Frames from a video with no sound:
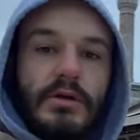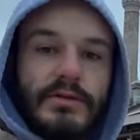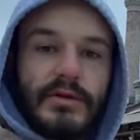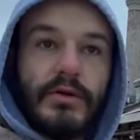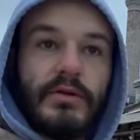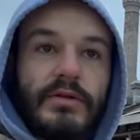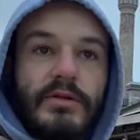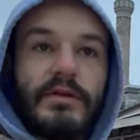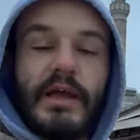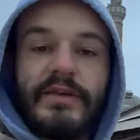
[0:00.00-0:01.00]
So
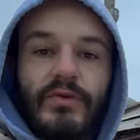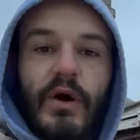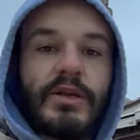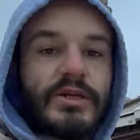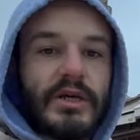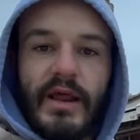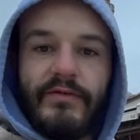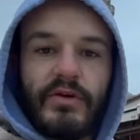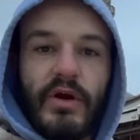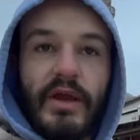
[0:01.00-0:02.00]
thanks for watching and have
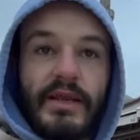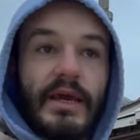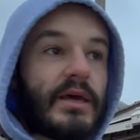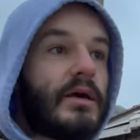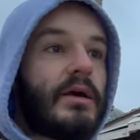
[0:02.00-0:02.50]
a great day.